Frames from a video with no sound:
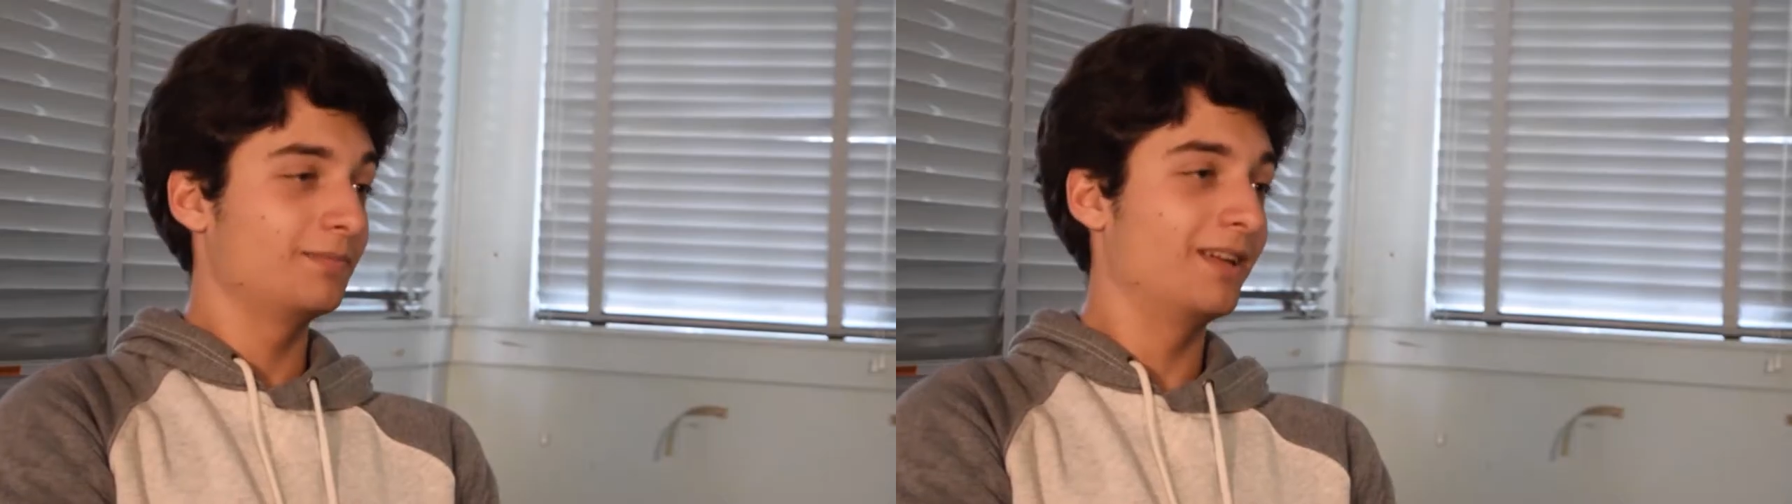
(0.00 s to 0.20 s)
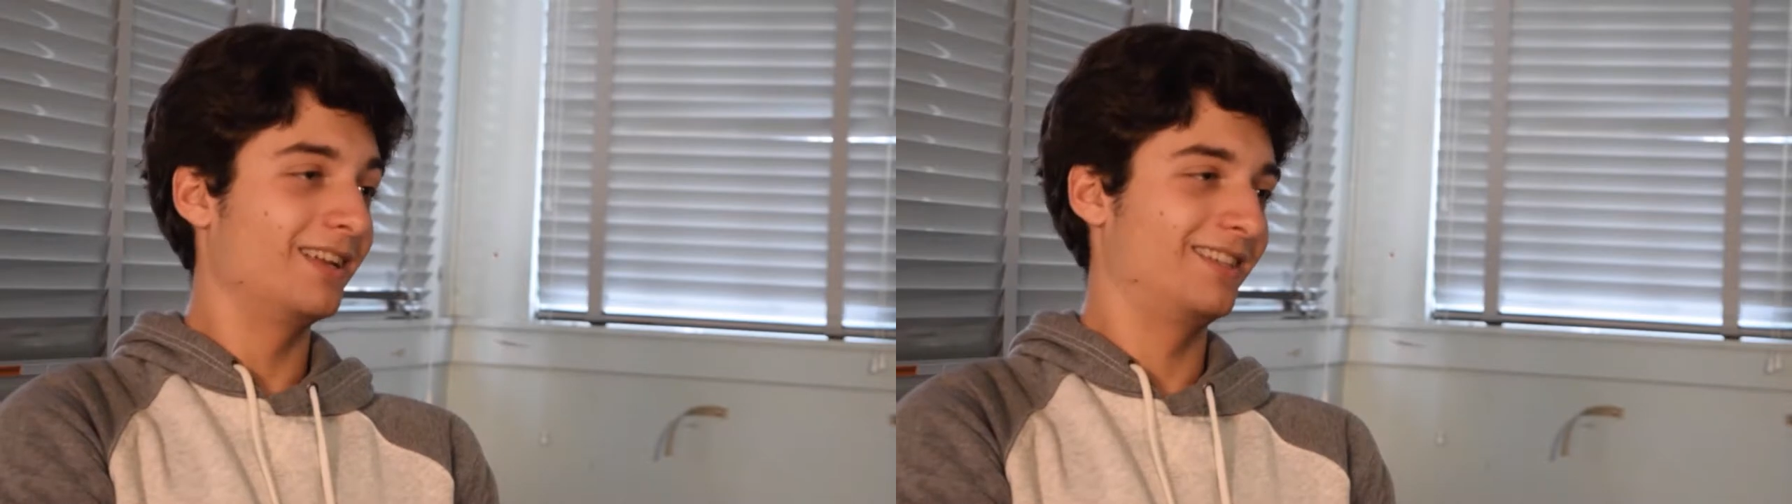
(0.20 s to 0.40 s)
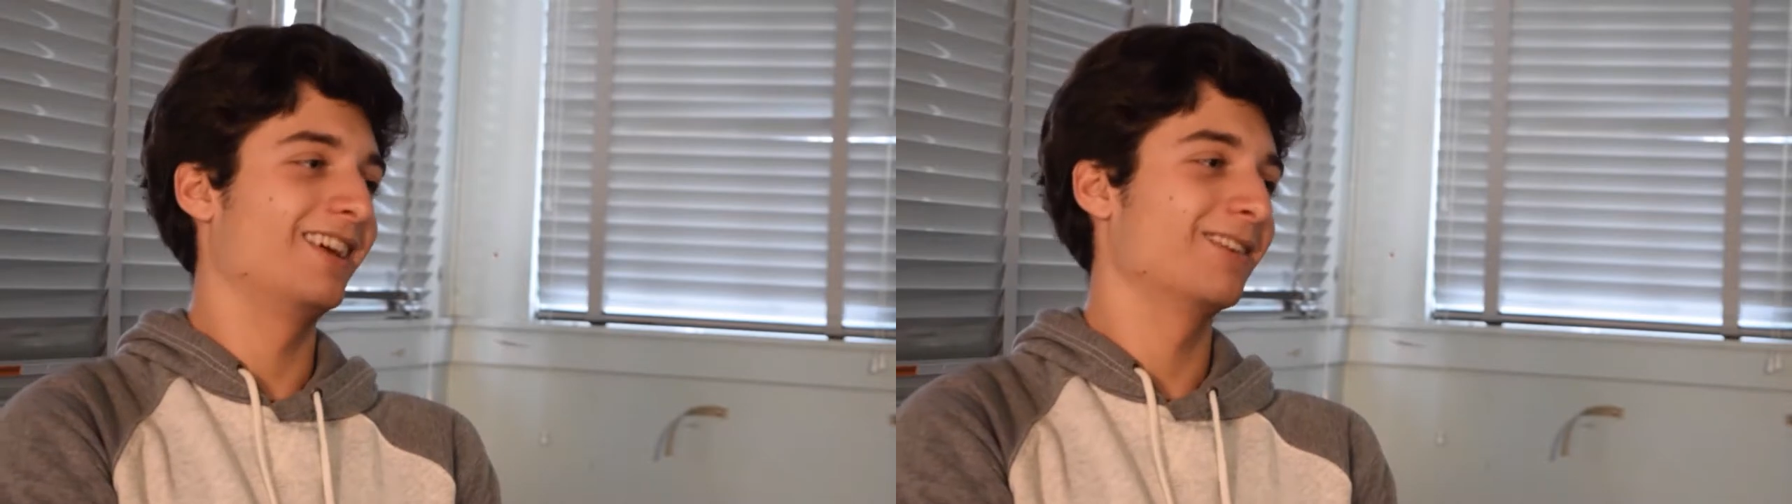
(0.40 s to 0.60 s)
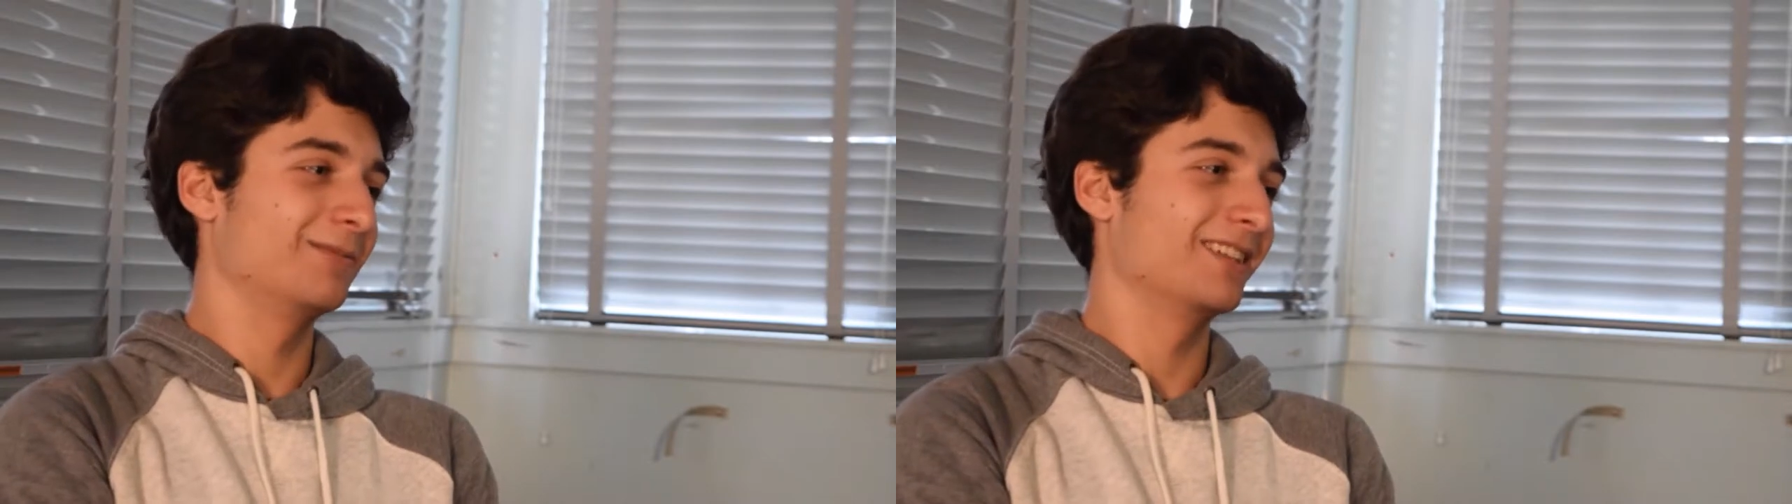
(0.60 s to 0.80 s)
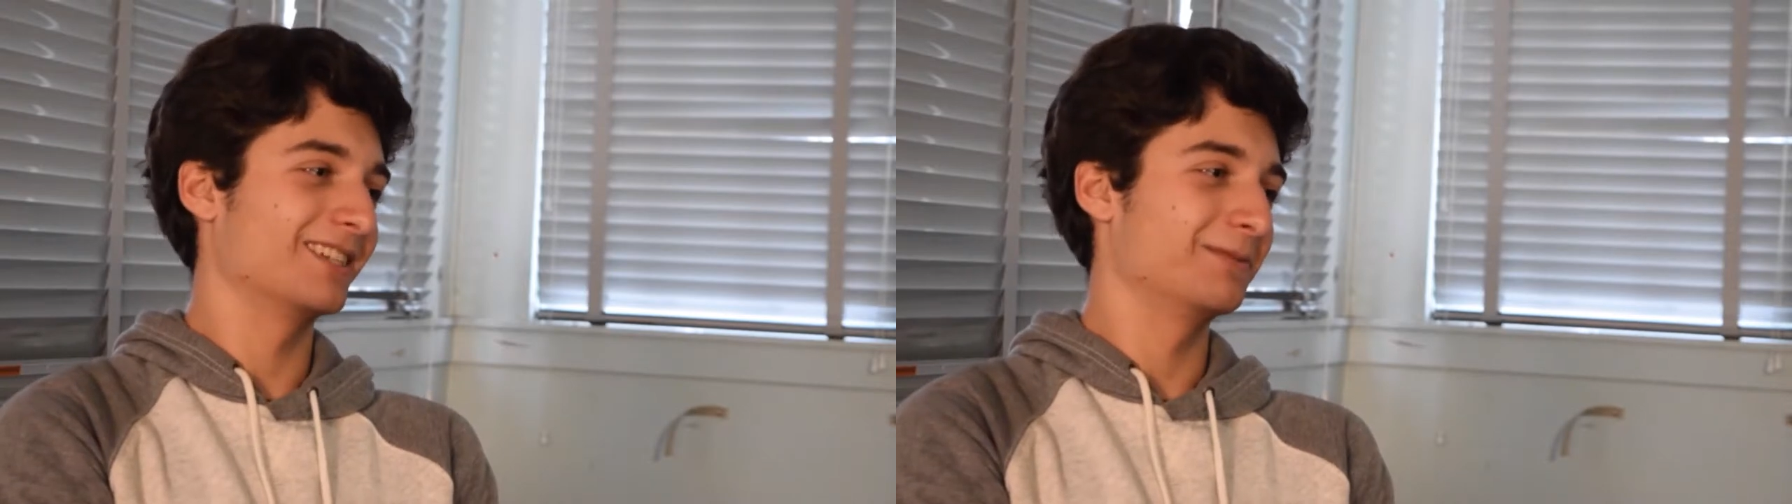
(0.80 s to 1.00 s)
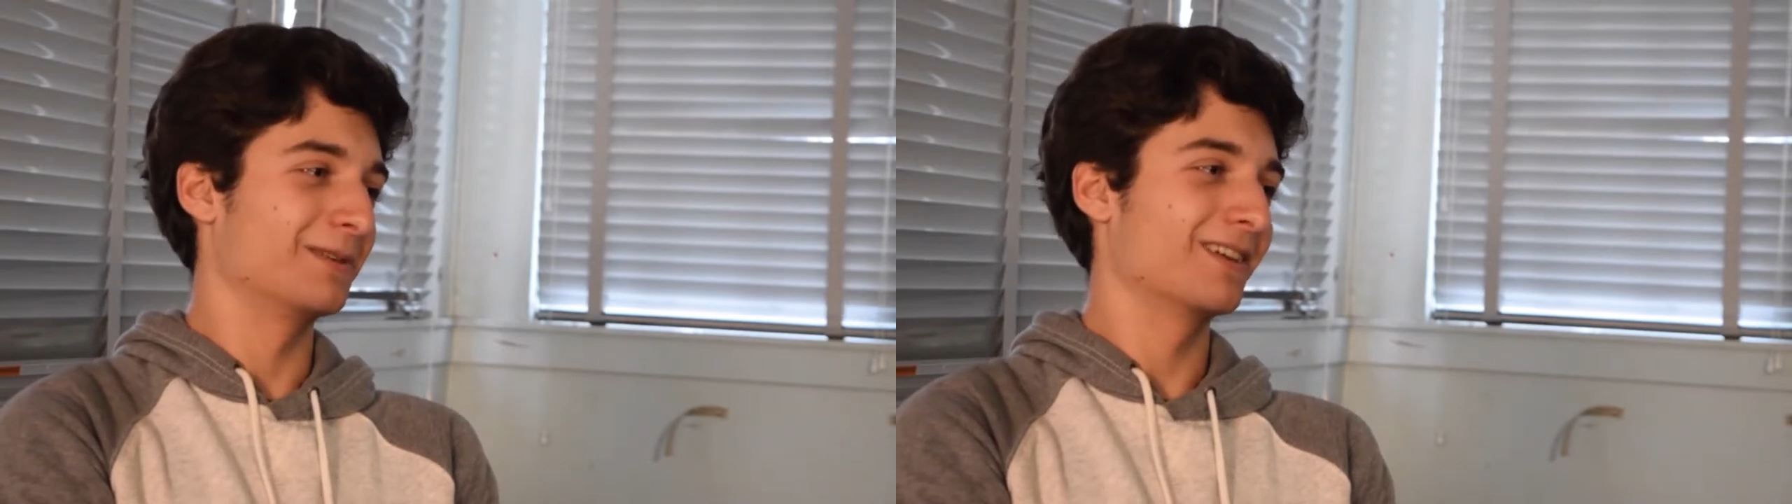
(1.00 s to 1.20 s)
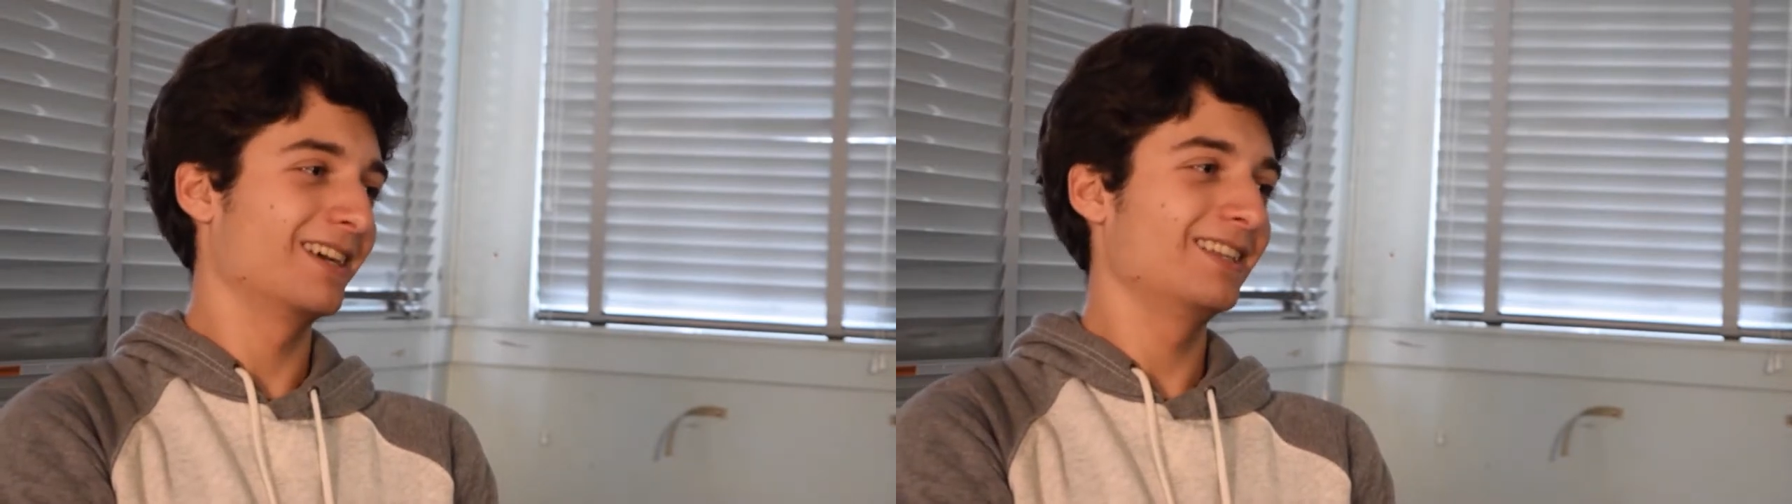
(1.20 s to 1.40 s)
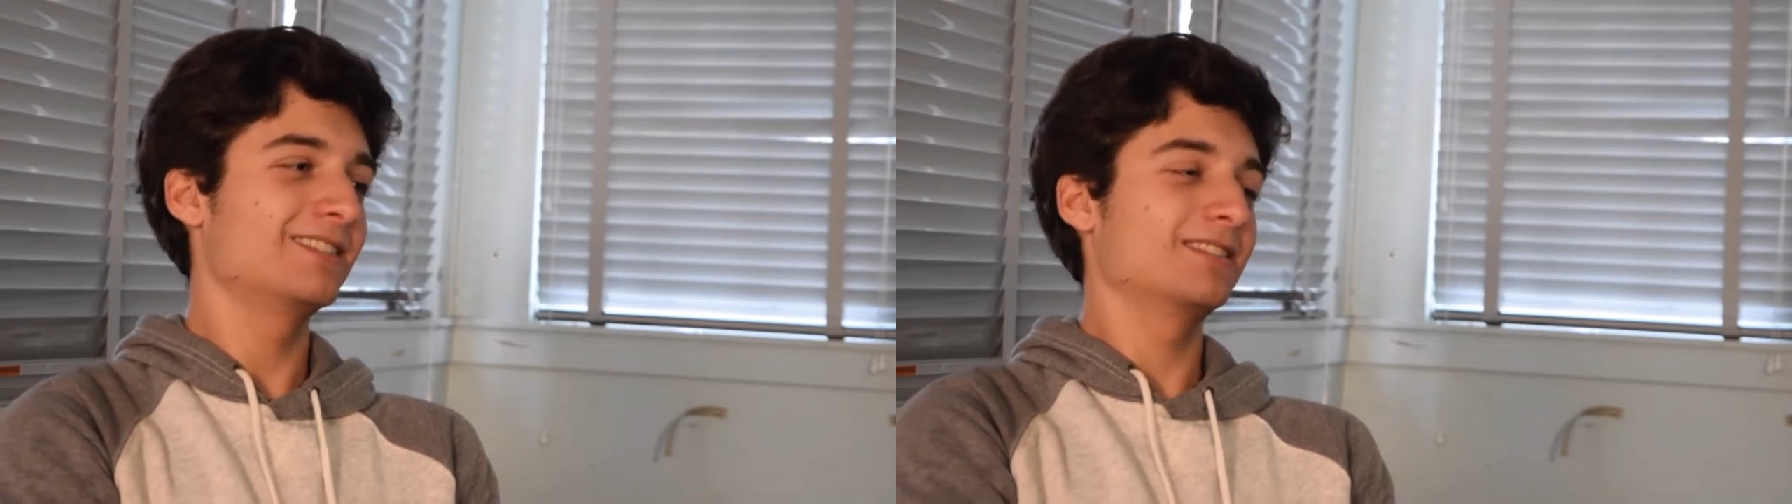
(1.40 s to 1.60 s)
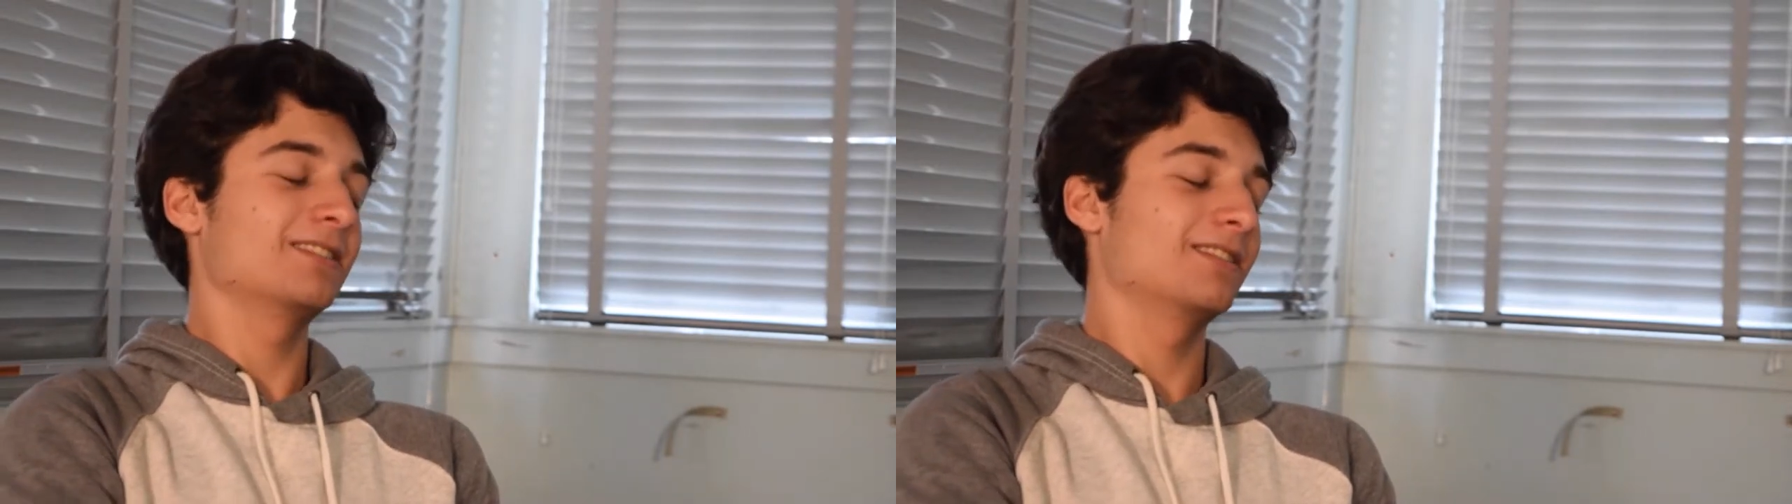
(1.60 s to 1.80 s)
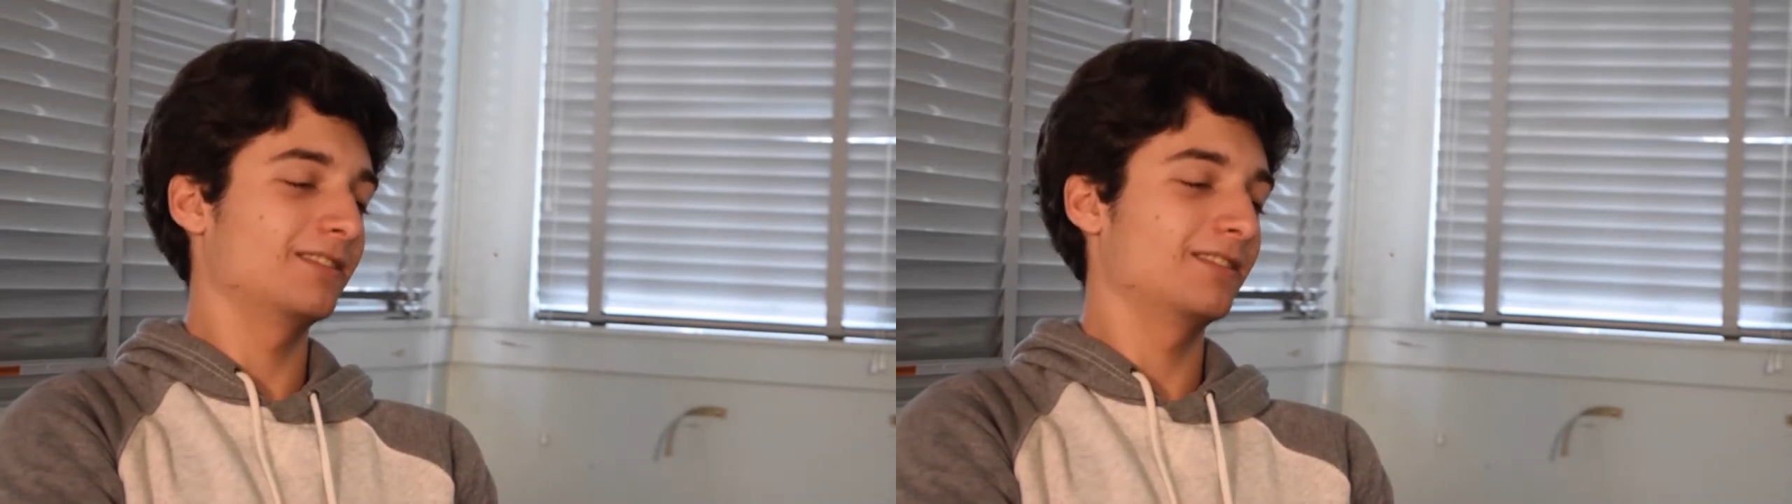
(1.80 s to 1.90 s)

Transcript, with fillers: been a terrible experience?